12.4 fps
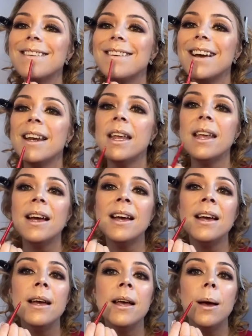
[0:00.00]
just down here,
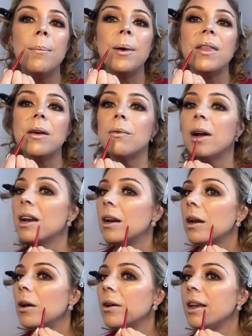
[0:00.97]
but that run it
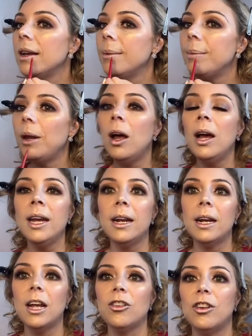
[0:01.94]
along your lip line,
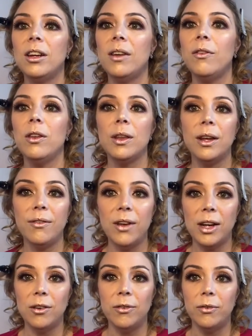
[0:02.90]
it'll actually give you the
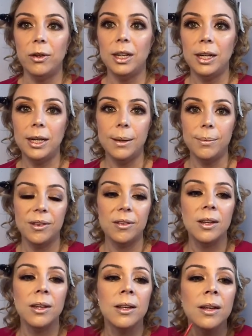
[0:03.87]
effect of full
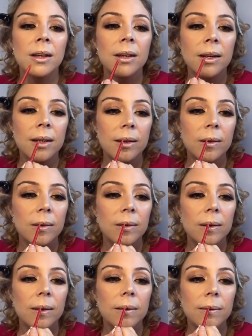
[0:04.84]
lips.
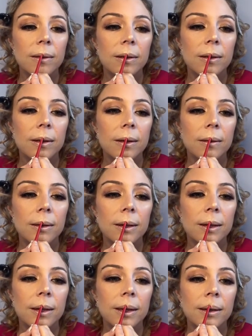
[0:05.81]
So I'm just going to run
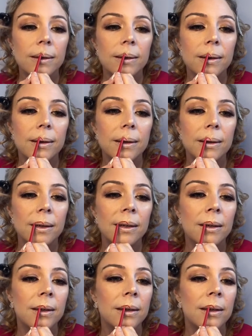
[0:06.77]
it up.
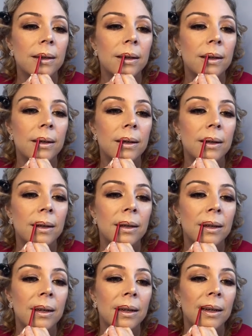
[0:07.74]
I'm going to go off
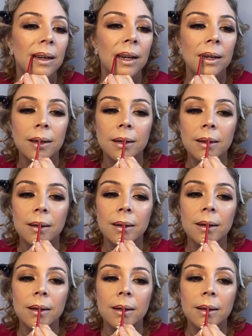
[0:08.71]
camera now and put my
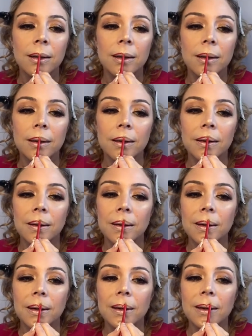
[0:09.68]
eyelashes on. The
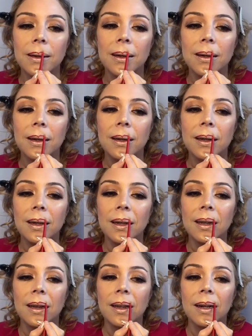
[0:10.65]
eyelashes I'm going to use
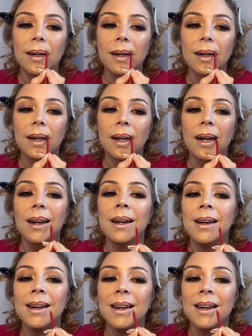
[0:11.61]
today are the 1000
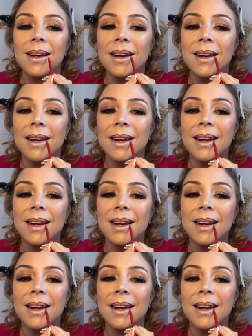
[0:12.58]
Hour